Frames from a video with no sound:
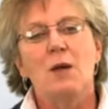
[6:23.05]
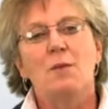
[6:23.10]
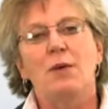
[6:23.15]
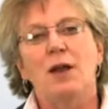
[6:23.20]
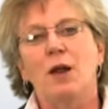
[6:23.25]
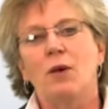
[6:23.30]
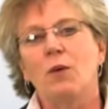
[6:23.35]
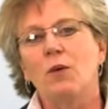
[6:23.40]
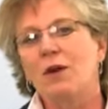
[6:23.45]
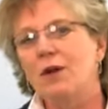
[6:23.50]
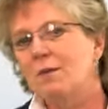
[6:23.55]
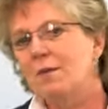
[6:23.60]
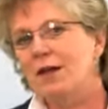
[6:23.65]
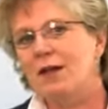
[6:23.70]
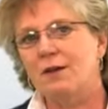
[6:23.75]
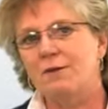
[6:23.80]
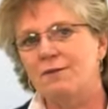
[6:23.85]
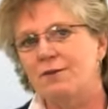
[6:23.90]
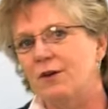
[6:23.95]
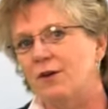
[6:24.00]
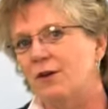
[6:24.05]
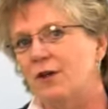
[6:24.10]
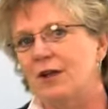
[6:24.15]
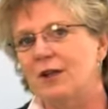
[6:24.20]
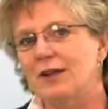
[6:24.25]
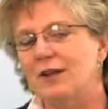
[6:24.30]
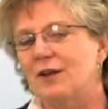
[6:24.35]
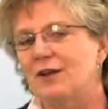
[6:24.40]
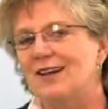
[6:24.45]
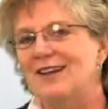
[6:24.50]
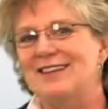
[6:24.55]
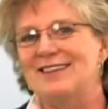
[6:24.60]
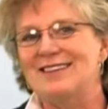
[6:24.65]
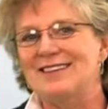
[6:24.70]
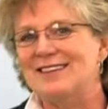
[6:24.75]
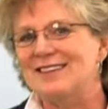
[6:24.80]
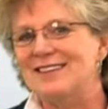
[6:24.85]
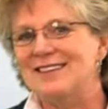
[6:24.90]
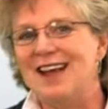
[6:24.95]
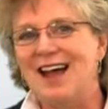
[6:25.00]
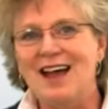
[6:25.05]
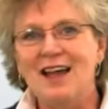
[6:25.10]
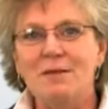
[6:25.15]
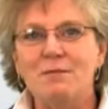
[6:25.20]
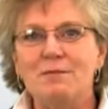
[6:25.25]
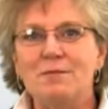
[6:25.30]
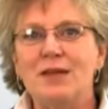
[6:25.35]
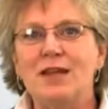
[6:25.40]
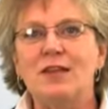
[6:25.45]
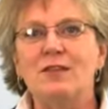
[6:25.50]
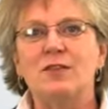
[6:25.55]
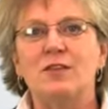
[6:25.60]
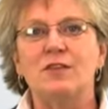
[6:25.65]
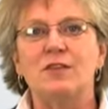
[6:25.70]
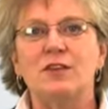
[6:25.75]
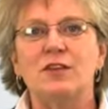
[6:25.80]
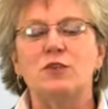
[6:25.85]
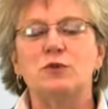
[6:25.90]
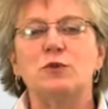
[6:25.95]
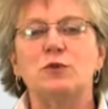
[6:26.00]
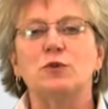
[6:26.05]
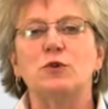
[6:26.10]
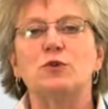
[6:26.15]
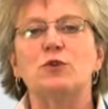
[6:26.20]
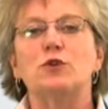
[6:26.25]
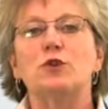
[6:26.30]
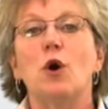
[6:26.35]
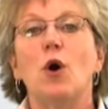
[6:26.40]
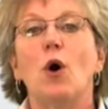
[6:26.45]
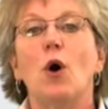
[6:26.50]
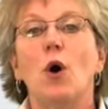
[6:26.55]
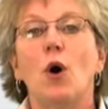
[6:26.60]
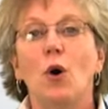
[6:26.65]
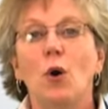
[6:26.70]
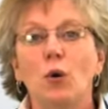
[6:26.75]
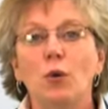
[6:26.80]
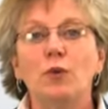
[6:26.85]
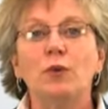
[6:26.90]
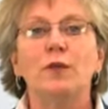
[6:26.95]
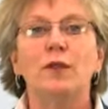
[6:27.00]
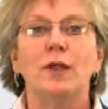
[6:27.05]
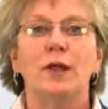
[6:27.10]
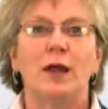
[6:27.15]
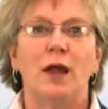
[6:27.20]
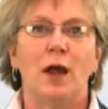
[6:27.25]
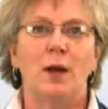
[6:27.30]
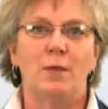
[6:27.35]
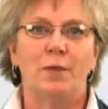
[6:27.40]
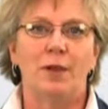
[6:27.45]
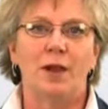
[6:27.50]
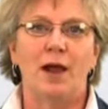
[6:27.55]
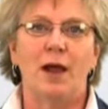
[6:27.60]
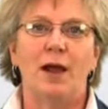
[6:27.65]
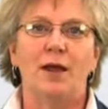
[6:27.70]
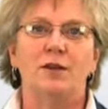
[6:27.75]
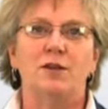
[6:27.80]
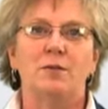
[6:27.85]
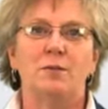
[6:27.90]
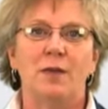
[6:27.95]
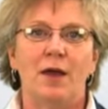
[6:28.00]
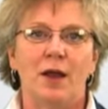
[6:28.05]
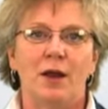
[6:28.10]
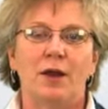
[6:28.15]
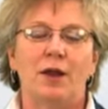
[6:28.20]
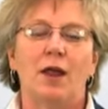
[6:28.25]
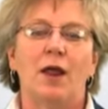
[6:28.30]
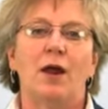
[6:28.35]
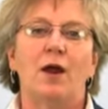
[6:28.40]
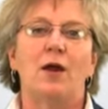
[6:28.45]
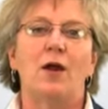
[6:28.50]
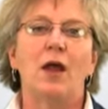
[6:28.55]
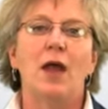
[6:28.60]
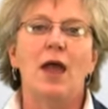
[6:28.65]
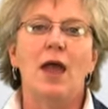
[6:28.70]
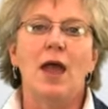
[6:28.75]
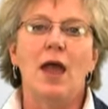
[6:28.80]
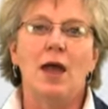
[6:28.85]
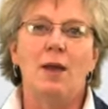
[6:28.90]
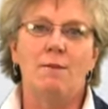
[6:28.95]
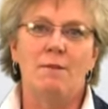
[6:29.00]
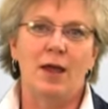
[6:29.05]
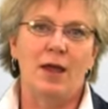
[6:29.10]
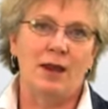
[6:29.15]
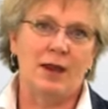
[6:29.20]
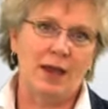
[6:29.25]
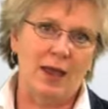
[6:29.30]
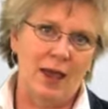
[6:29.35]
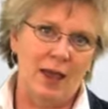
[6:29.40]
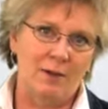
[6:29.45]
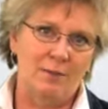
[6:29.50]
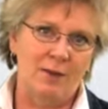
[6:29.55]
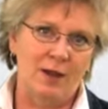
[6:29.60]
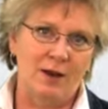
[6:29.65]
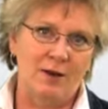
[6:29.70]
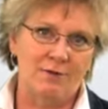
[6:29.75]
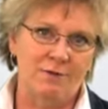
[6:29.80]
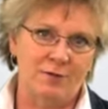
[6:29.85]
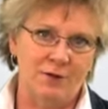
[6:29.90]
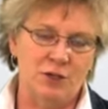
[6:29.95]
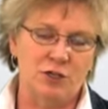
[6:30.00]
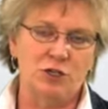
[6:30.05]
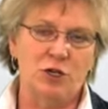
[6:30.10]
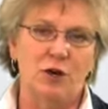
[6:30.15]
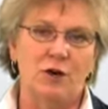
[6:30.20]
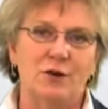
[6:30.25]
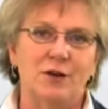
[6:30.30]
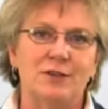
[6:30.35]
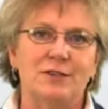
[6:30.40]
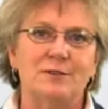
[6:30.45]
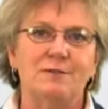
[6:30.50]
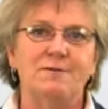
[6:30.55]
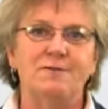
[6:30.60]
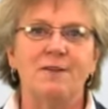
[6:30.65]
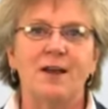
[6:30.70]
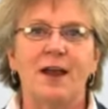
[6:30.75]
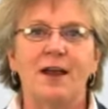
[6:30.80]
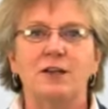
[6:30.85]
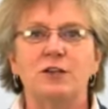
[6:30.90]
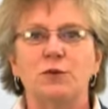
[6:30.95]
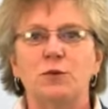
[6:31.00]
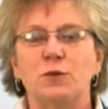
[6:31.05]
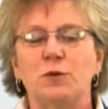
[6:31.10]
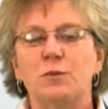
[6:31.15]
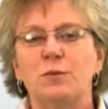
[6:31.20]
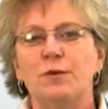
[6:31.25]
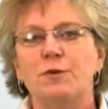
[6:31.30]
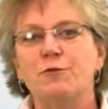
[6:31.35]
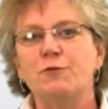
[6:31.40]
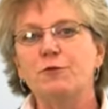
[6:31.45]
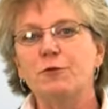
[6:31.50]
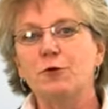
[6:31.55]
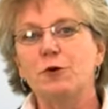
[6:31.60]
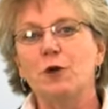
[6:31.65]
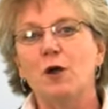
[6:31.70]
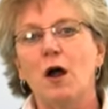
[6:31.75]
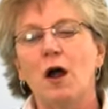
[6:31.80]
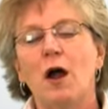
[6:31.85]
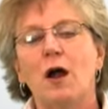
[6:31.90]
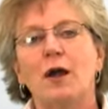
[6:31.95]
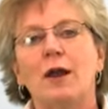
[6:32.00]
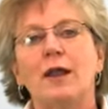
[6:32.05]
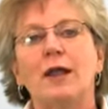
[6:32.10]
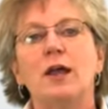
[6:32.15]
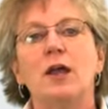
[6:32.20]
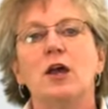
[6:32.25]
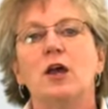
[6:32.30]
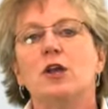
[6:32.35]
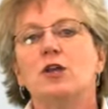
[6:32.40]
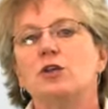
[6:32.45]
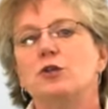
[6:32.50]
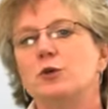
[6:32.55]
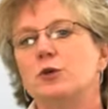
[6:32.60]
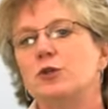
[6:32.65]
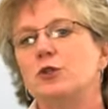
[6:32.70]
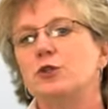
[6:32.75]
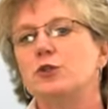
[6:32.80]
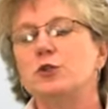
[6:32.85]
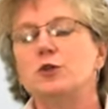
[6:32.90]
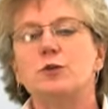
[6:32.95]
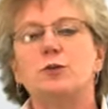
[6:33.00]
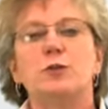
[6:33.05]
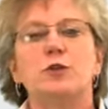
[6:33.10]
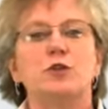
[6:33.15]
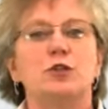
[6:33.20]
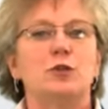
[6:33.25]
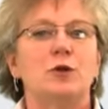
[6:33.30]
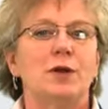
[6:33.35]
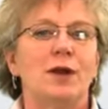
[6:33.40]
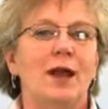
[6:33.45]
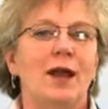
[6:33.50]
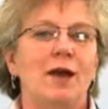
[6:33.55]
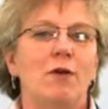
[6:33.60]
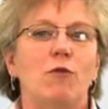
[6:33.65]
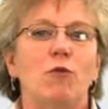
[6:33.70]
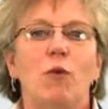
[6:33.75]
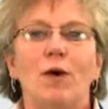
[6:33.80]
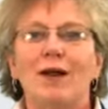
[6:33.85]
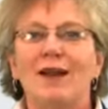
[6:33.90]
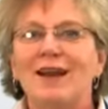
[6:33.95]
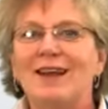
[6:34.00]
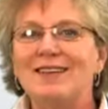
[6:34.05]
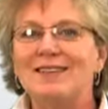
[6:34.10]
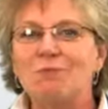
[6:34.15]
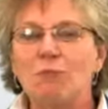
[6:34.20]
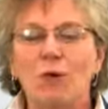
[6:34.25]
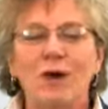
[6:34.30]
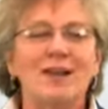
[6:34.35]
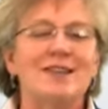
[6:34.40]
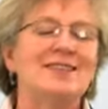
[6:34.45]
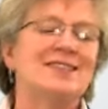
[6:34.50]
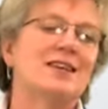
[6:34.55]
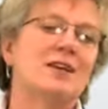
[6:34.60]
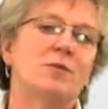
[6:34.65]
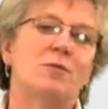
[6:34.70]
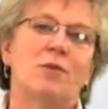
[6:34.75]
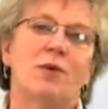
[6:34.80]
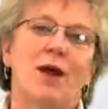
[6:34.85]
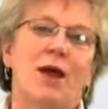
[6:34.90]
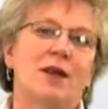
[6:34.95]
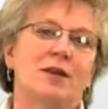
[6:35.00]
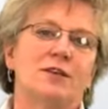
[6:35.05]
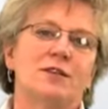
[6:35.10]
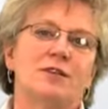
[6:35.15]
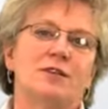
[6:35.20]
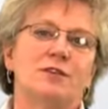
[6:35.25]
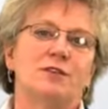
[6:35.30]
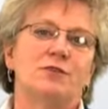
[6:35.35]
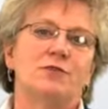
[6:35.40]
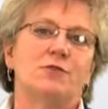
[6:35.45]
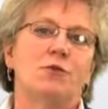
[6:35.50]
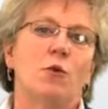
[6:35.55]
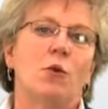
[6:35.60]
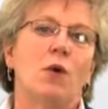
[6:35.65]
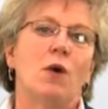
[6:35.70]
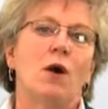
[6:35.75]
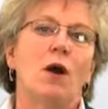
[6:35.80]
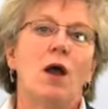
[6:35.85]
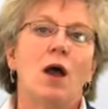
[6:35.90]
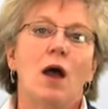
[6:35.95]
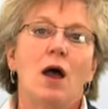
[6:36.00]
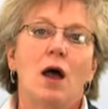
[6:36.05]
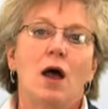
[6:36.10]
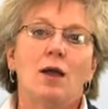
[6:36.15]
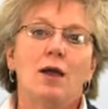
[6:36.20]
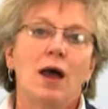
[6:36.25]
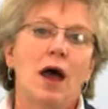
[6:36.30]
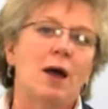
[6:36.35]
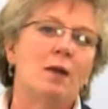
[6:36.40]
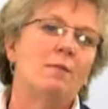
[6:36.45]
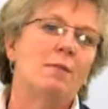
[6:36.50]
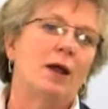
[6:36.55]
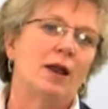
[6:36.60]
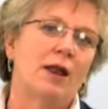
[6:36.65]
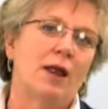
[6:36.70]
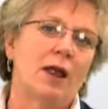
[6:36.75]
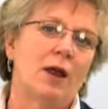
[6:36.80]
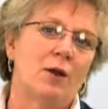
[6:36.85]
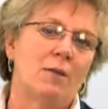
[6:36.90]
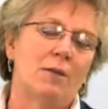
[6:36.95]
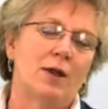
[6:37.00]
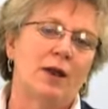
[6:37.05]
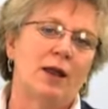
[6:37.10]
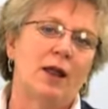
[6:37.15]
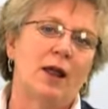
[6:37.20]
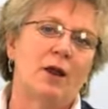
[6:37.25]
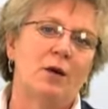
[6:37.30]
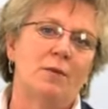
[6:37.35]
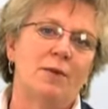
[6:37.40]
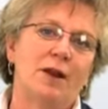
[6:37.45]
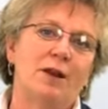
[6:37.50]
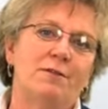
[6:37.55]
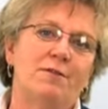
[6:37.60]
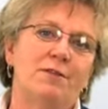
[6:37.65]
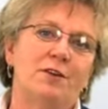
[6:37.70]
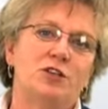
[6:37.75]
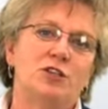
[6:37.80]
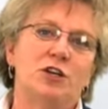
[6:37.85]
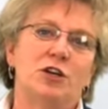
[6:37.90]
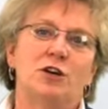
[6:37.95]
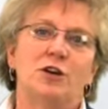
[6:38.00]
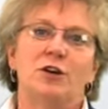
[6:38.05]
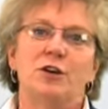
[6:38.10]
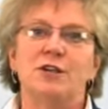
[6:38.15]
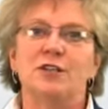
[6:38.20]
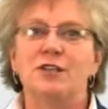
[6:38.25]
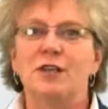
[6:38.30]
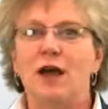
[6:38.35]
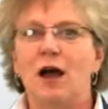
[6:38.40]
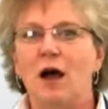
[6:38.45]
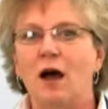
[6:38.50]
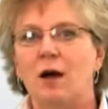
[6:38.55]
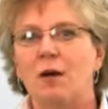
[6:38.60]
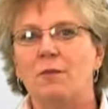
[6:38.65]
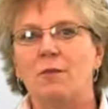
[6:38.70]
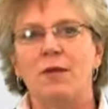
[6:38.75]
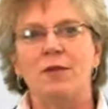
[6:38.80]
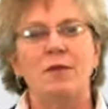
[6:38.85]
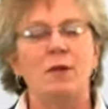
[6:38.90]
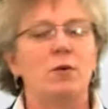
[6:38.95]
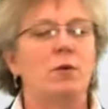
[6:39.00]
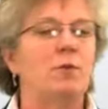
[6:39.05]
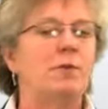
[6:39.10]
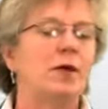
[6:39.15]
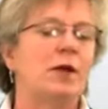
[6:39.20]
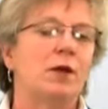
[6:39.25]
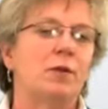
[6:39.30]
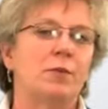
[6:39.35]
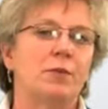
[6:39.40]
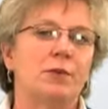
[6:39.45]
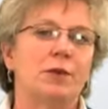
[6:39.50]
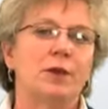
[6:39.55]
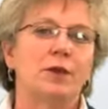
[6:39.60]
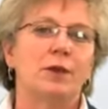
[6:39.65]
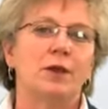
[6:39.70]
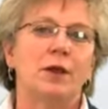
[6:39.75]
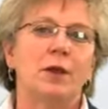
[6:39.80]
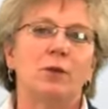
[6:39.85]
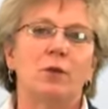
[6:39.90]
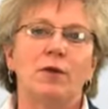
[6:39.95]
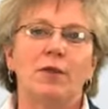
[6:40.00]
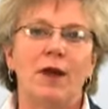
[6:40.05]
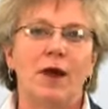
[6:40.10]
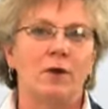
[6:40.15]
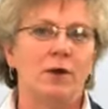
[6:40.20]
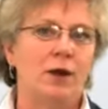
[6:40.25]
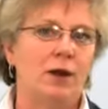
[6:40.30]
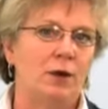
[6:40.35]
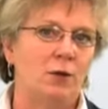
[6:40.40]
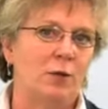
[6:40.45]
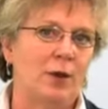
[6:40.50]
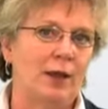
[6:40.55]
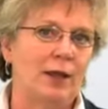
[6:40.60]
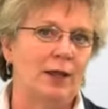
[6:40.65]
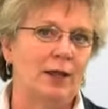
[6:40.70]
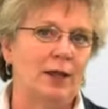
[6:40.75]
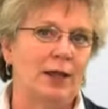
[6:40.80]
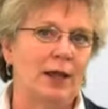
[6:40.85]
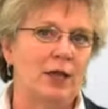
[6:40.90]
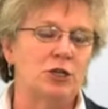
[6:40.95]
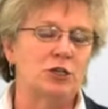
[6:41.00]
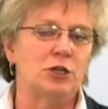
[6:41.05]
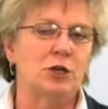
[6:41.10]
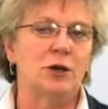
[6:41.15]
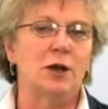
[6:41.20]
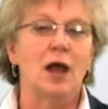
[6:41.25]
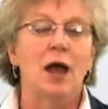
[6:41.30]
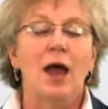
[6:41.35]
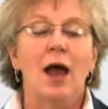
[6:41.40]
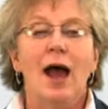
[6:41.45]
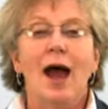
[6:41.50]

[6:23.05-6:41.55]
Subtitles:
But I want to make it very clear, it does not mean that these rules only apply to Medicare and Medicaid beneficiaries. In fact, it would be foolhardy to assume that you can have one set of practices for non-Medicare, Medicare beneficiaries that would be completely without any regulation.